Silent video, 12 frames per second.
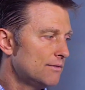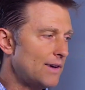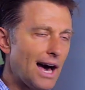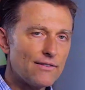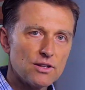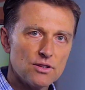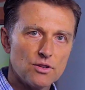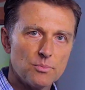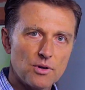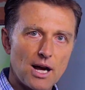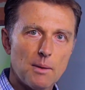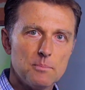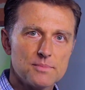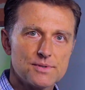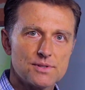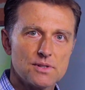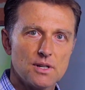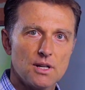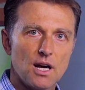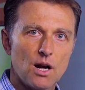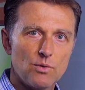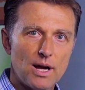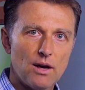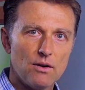valvular problems
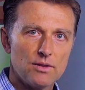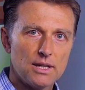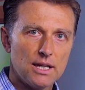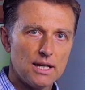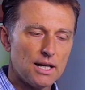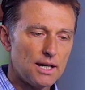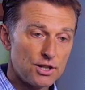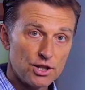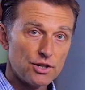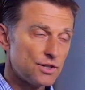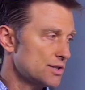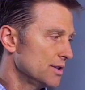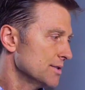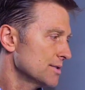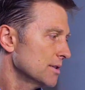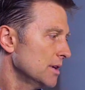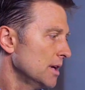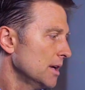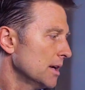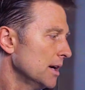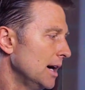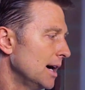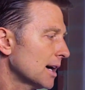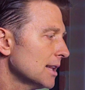around the, uh, the ureters,
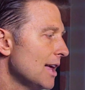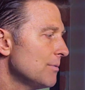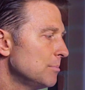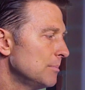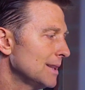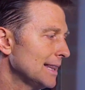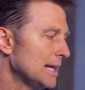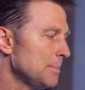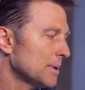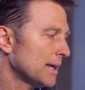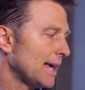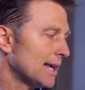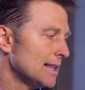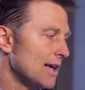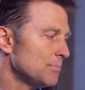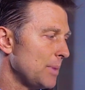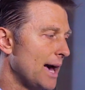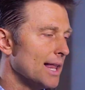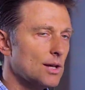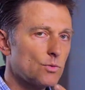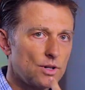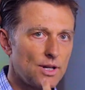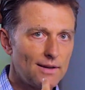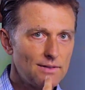uh, cleft lip, cleft
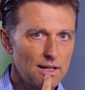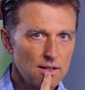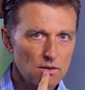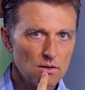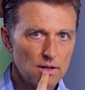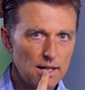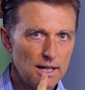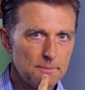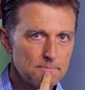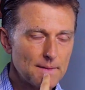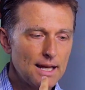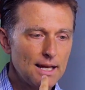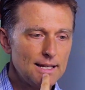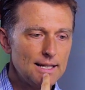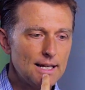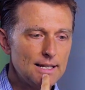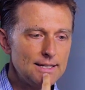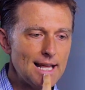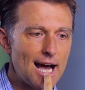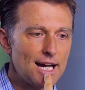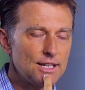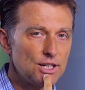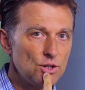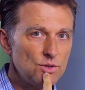palate where you have that little um,
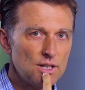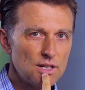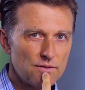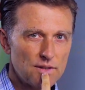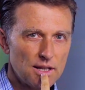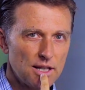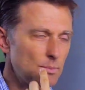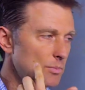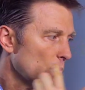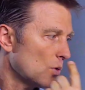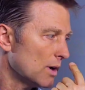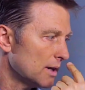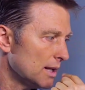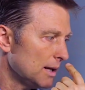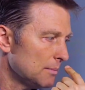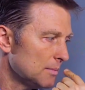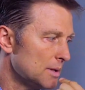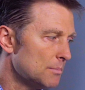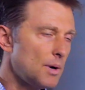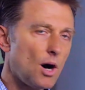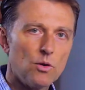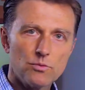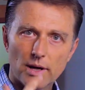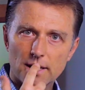non-union of the lip or the, the
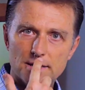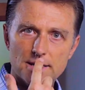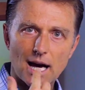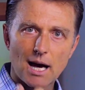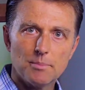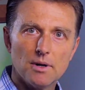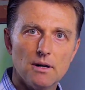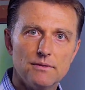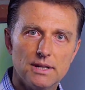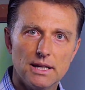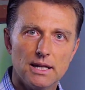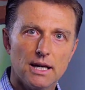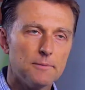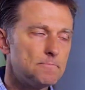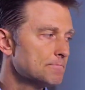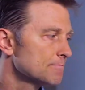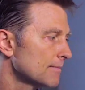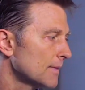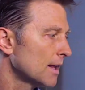bone right on top of the, um,